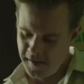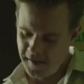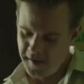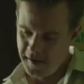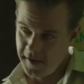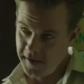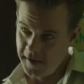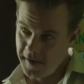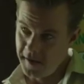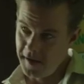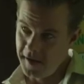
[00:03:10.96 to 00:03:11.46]
I've been
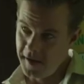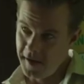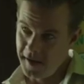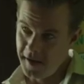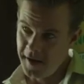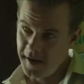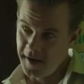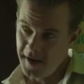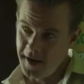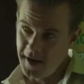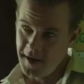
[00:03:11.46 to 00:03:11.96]
here a couple of
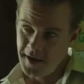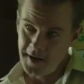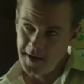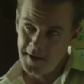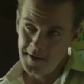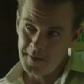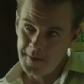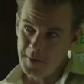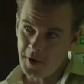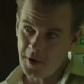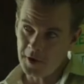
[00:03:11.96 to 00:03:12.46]
times, as a matter
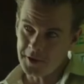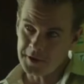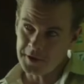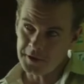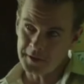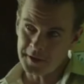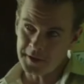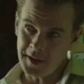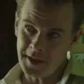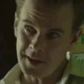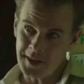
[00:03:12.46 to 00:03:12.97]
of fact.
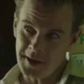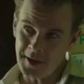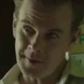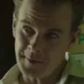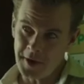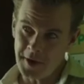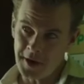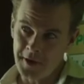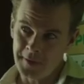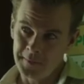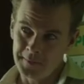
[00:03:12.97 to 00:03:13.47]
Partial
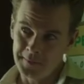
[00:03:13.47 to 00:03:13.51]
Keel